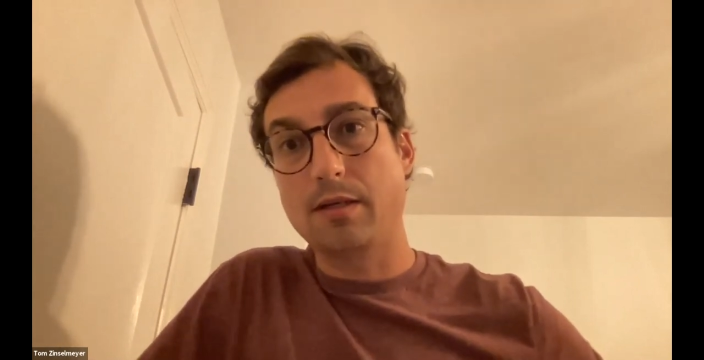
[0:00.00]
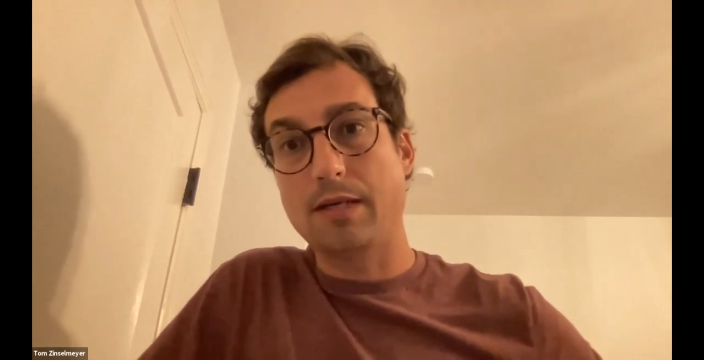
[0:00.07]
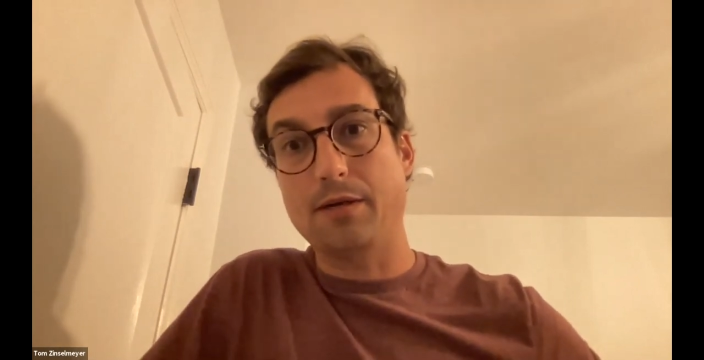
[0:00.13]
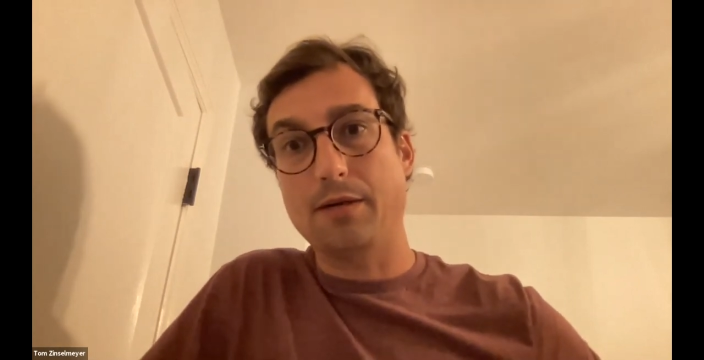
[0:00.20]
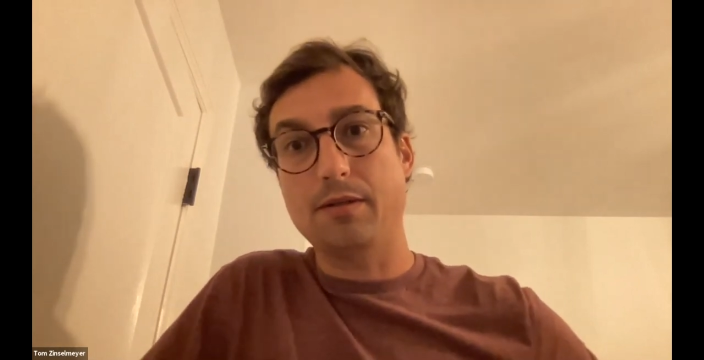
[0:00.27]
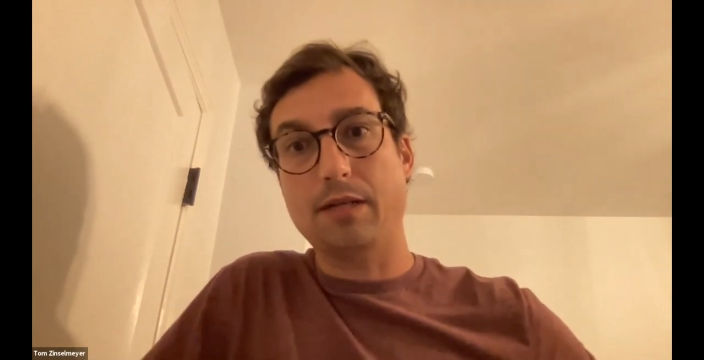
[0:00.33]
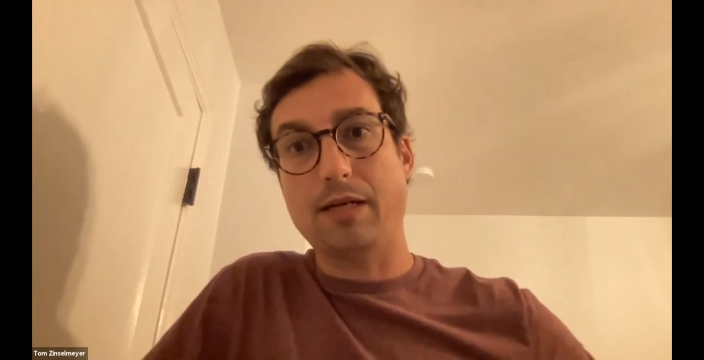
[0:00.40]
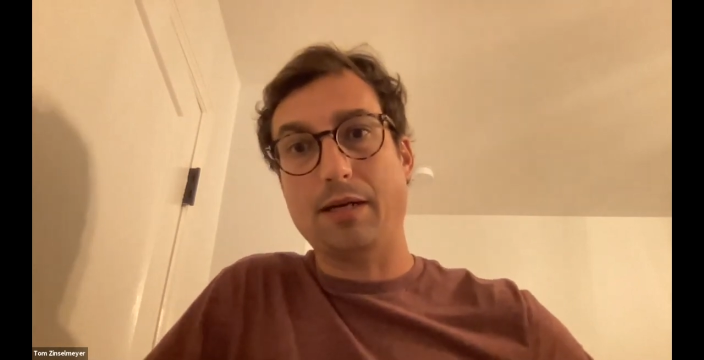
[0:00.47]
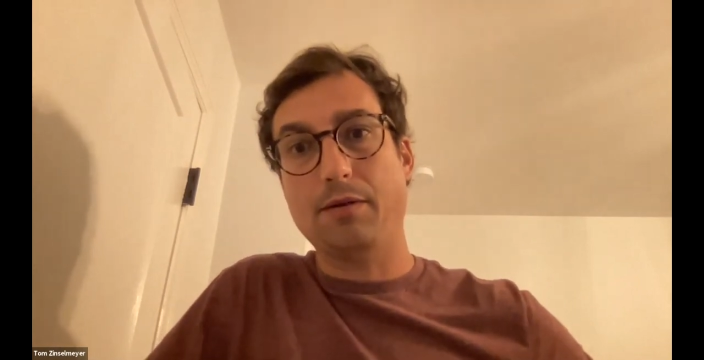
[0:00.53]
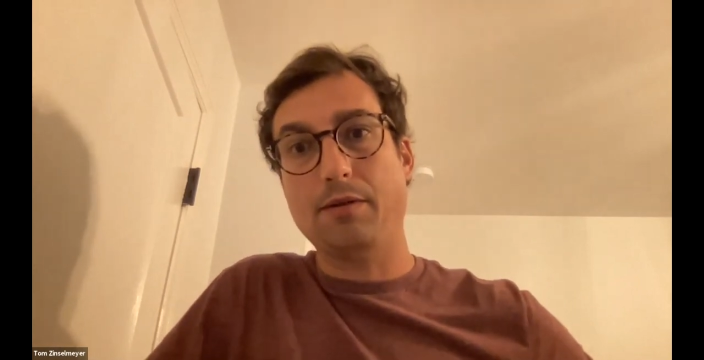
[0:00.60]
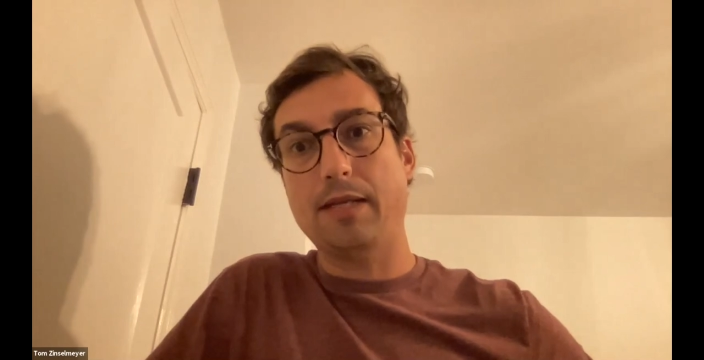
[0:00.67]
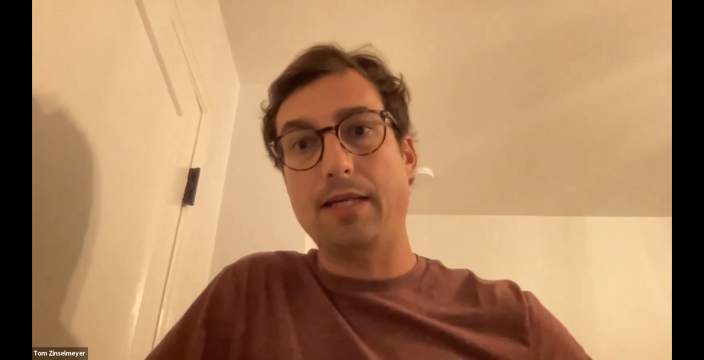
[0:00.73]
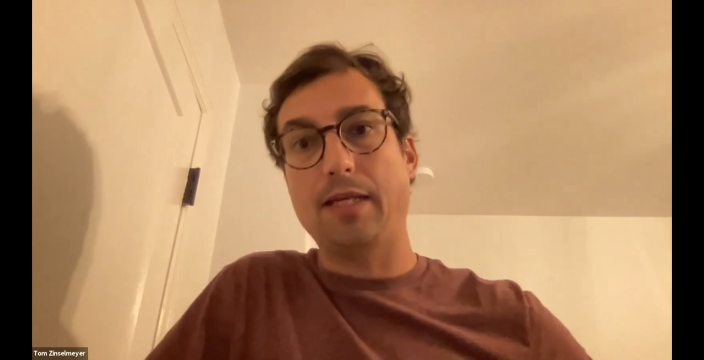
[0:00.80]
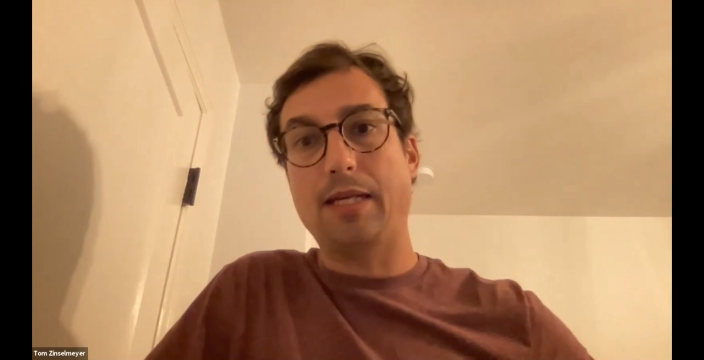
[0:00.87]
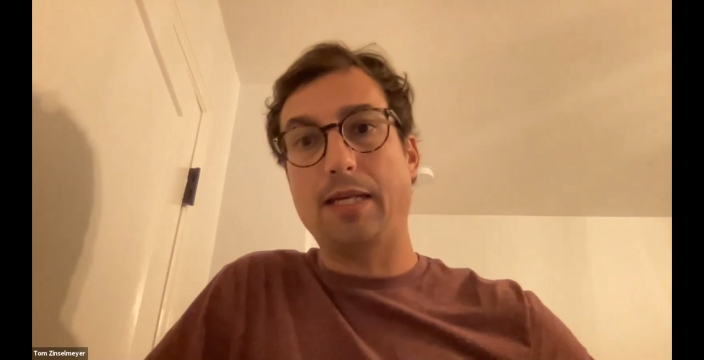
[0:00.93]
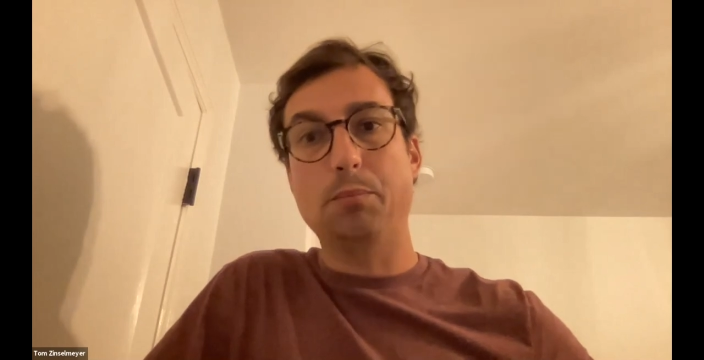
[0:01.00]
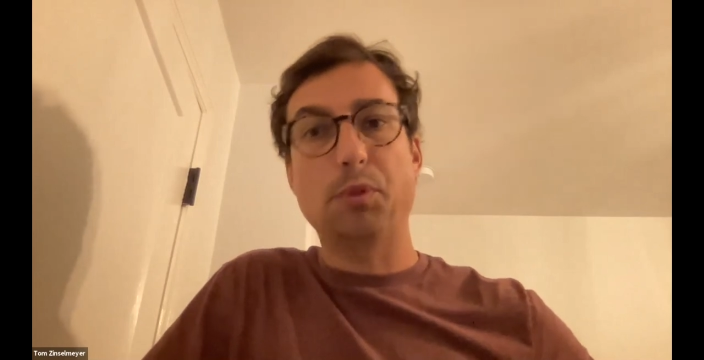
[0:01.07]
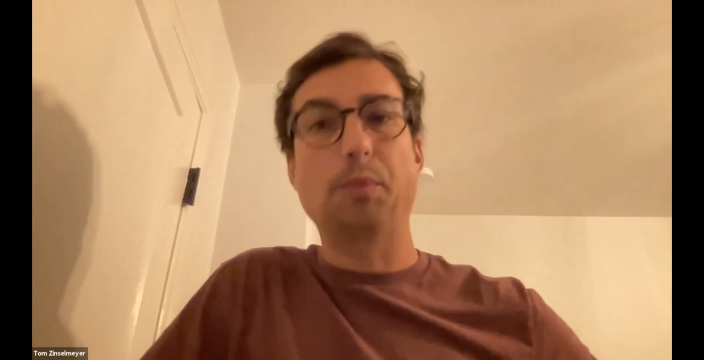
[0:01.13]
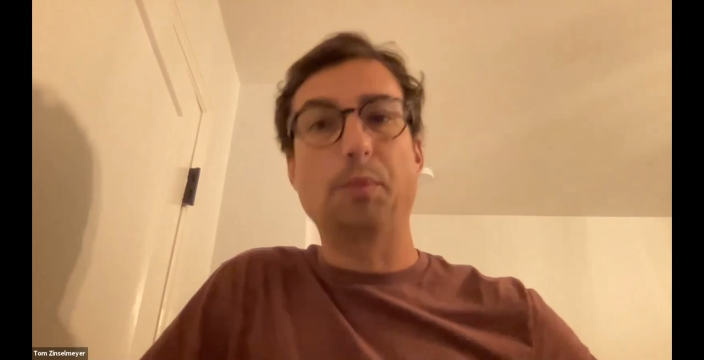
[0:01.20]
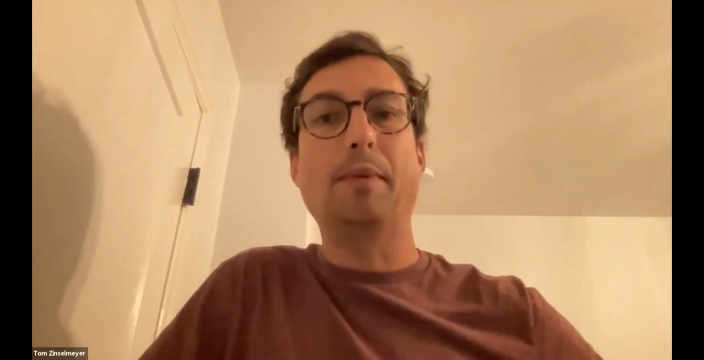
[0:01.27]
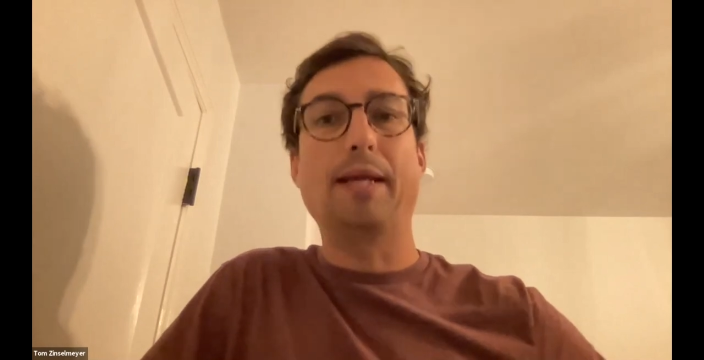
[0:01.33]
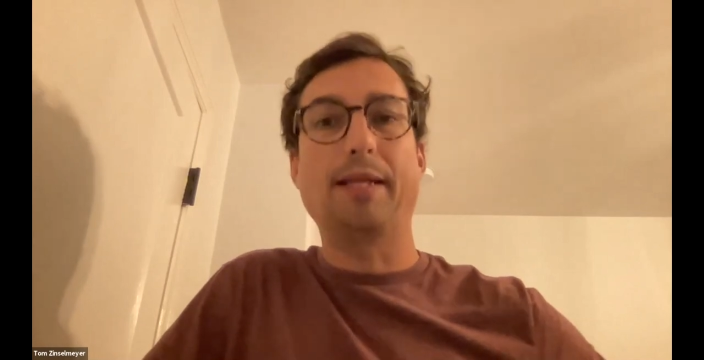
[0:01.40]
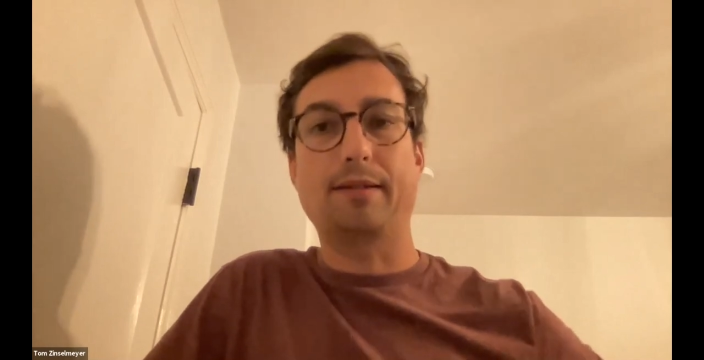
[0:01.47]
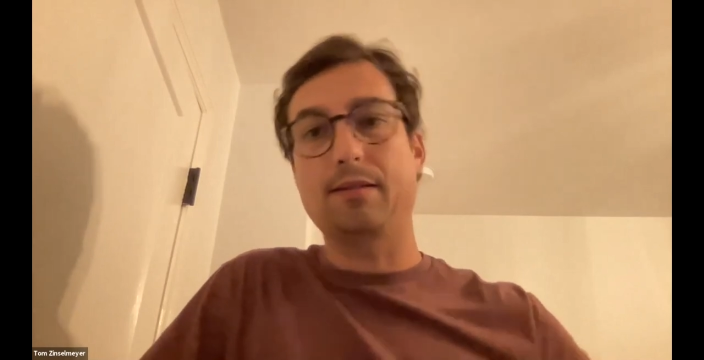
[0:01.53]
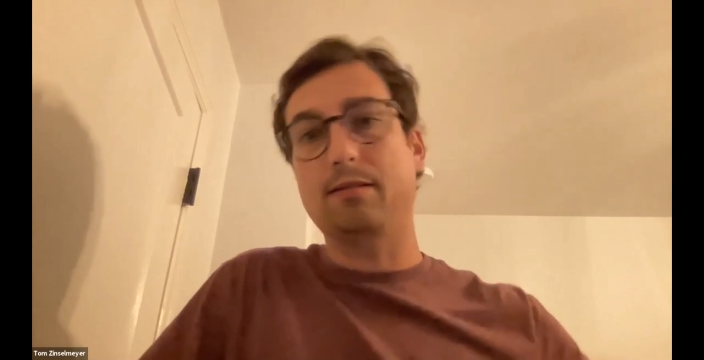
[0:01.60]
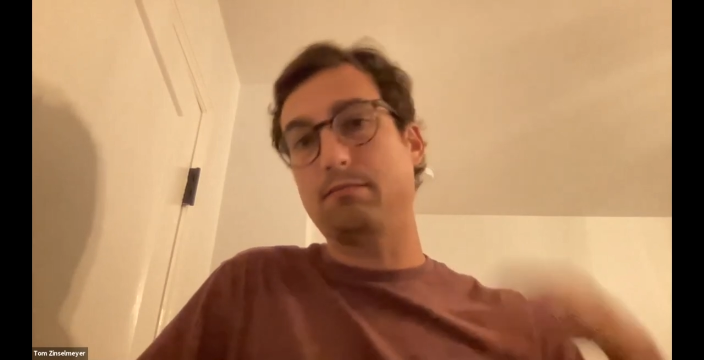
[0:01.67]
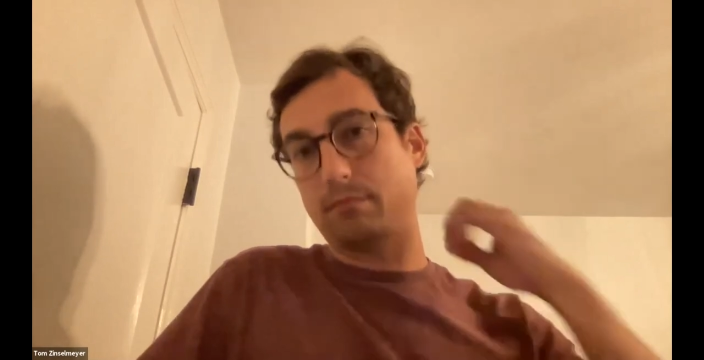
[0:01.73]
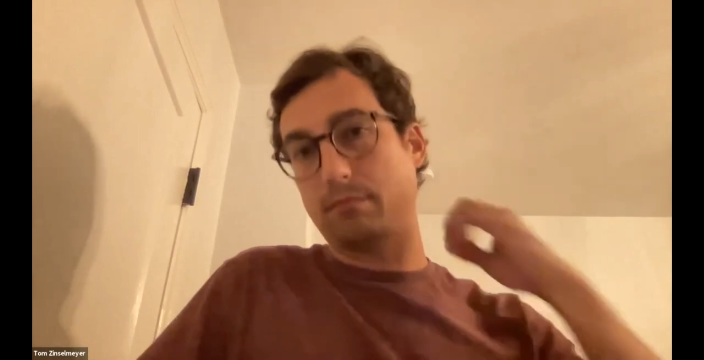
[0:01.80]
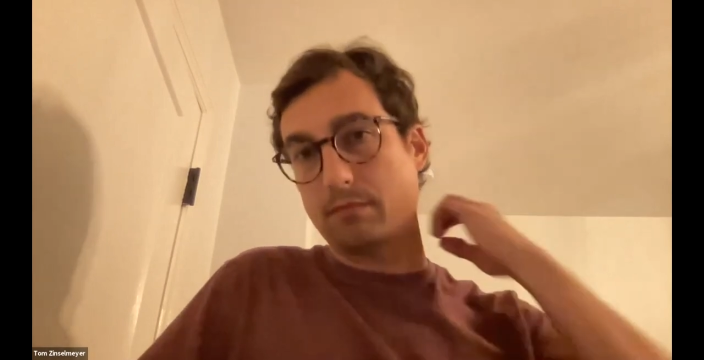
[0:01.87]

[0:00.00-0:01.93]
how do, how do they implement,